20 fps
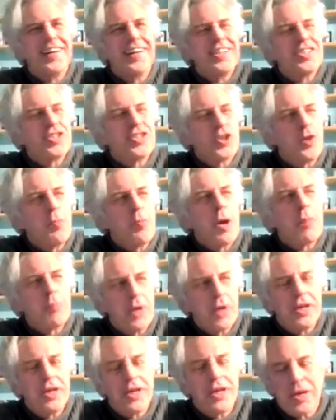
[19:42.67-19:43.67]
So my
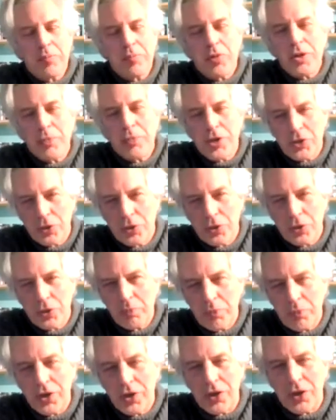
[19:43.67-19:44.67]
painting got pretty much
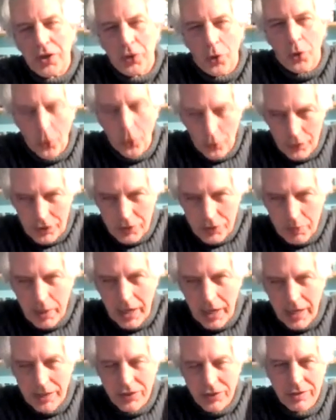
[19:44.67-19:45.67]
put on hold this
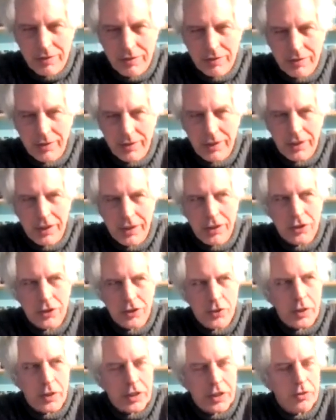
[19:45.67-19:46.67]
past in
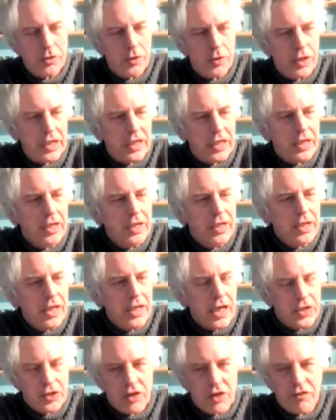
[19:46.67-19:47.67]
2020
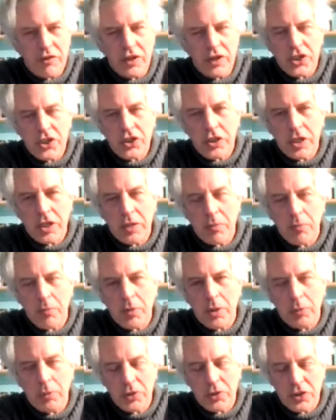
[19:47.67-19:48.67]
as I finished and
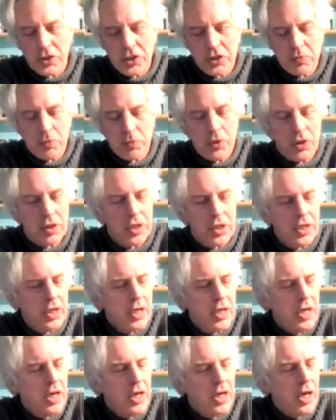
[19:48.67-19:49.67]
published this book.
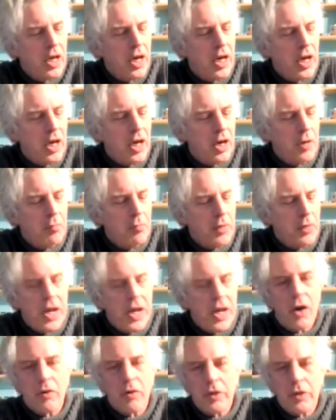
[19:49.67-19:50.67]
But
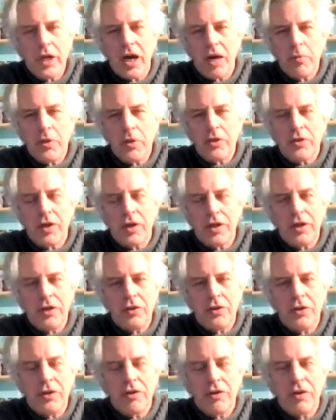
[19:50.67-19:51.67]
now, yeah, I've been trying to
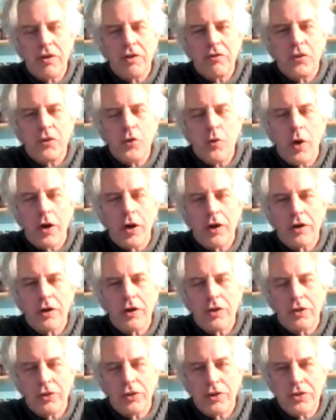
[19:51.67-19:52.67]
do a few
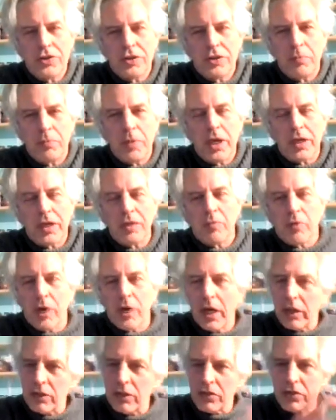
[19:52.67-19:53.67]
watercolors, get back in
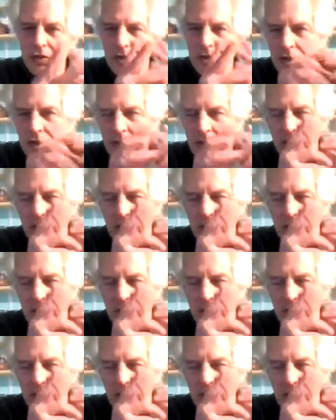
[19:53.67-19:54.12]
practice.